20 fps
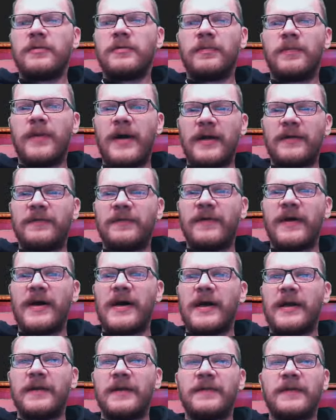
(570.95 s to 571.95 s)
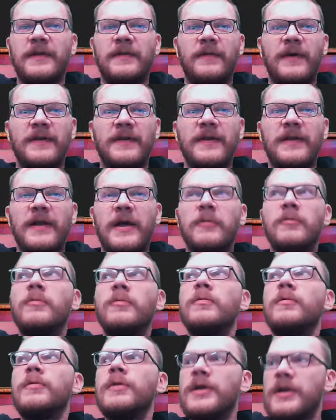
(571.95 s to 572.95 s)
by far, and the one that I
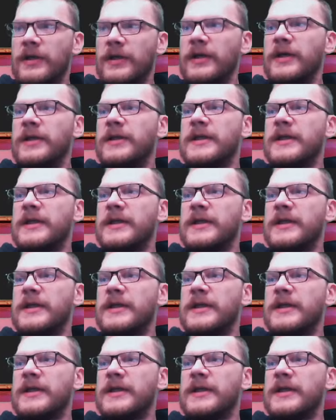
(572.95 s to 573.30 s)
really